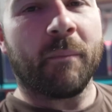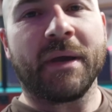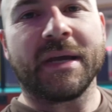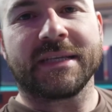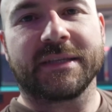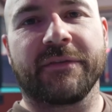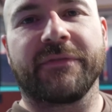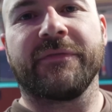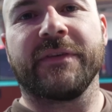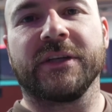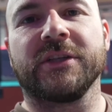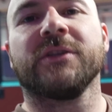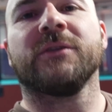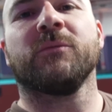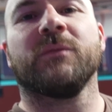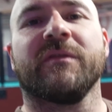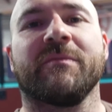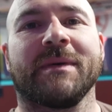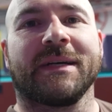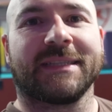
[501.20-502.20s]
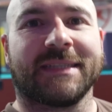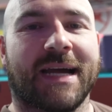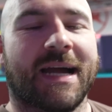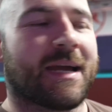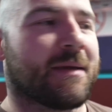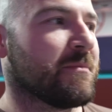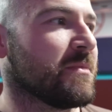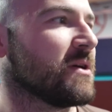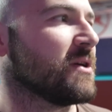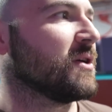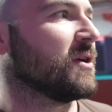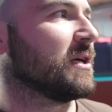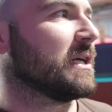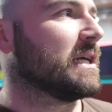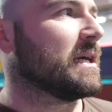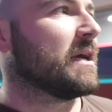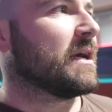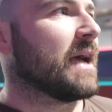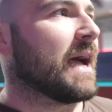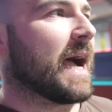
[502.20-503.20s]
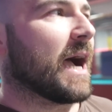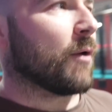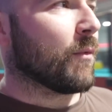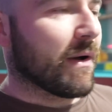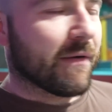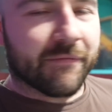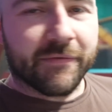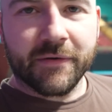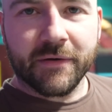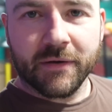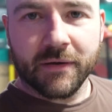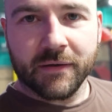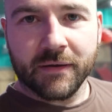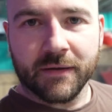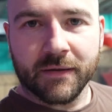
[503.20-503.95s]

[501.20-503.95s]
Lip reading: be as efficient with my time. However,